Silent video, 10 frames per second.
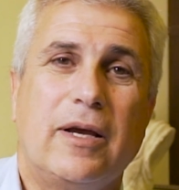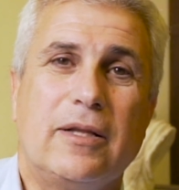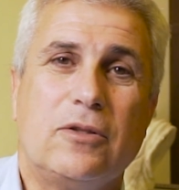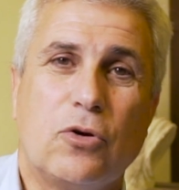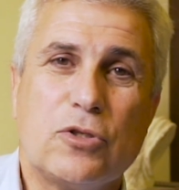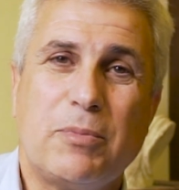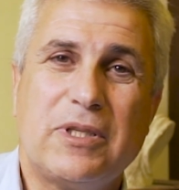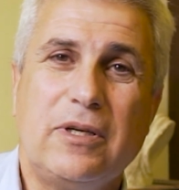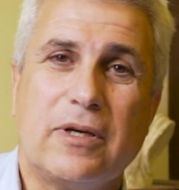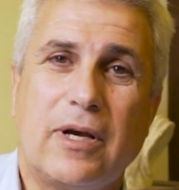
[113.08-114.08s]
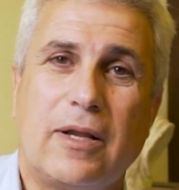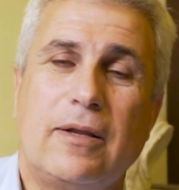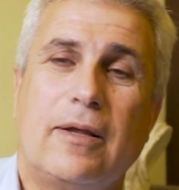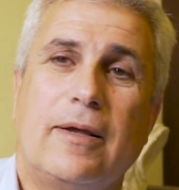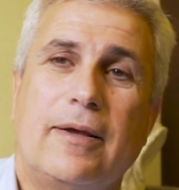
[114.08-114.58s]
and those
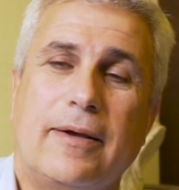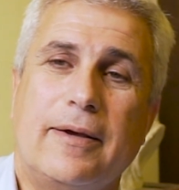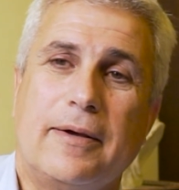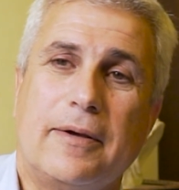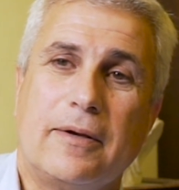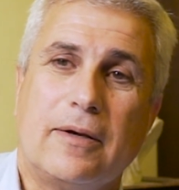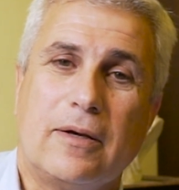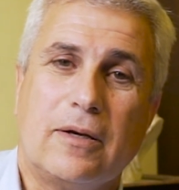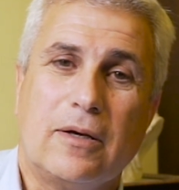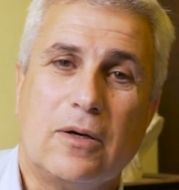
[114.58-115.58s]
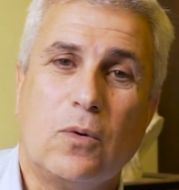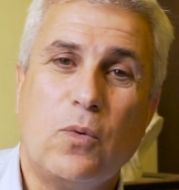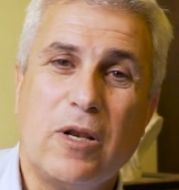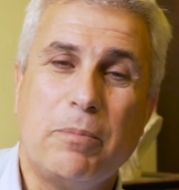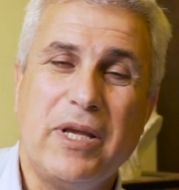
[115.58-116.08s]
material
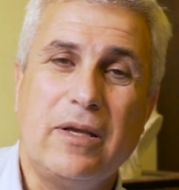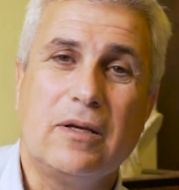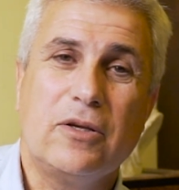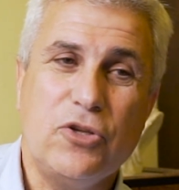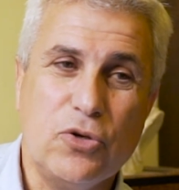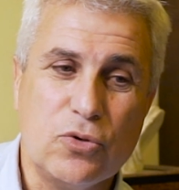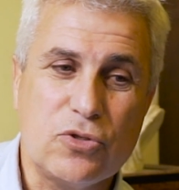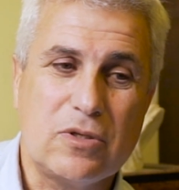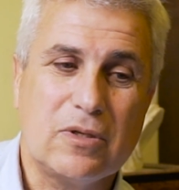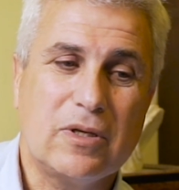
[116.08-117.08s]
will be used